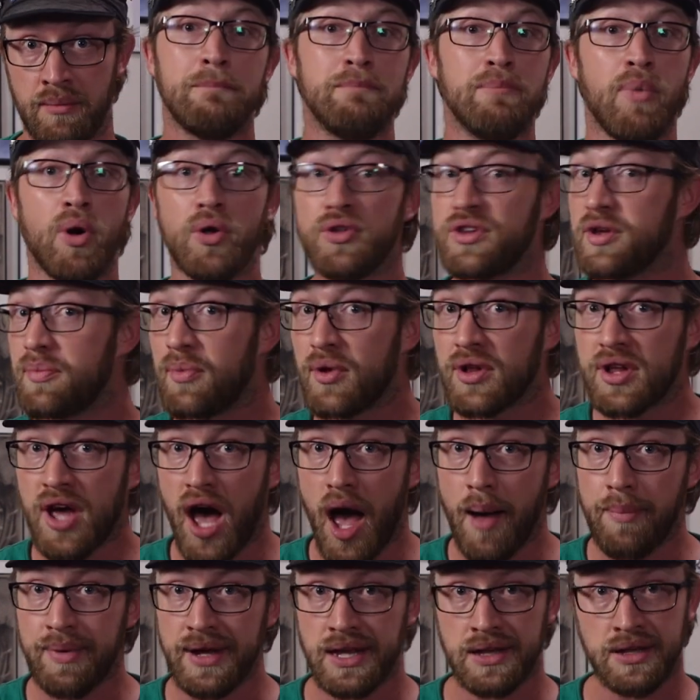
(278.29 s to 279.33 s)
Multiple
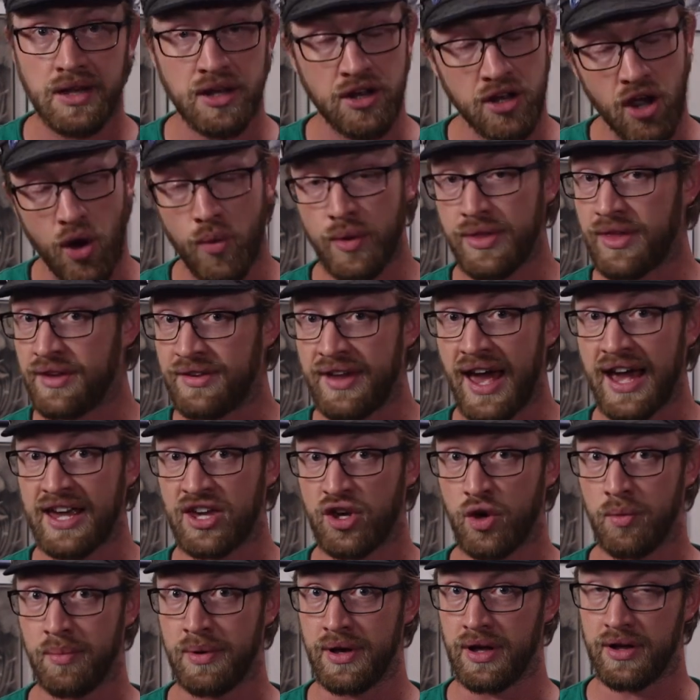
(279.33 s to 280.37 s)
copies can go in the deck
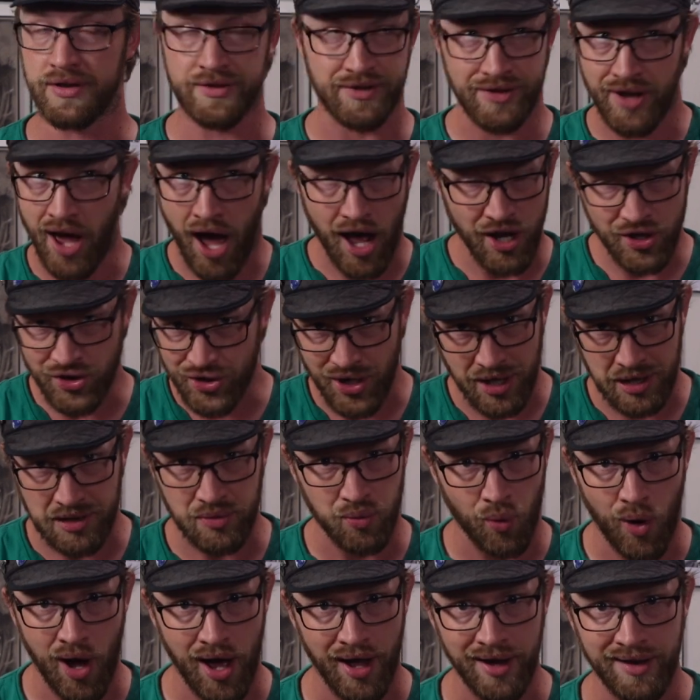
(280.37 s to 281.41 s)
you build, not just
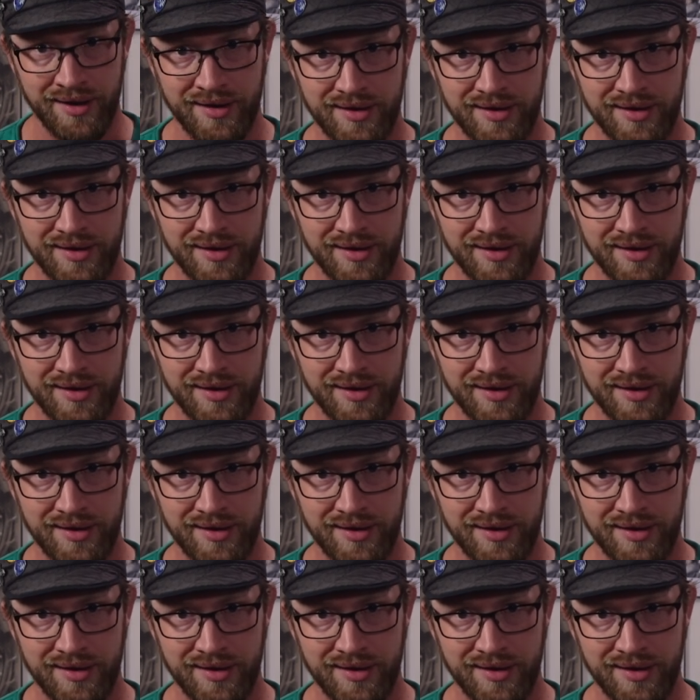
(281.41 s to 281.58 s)
one.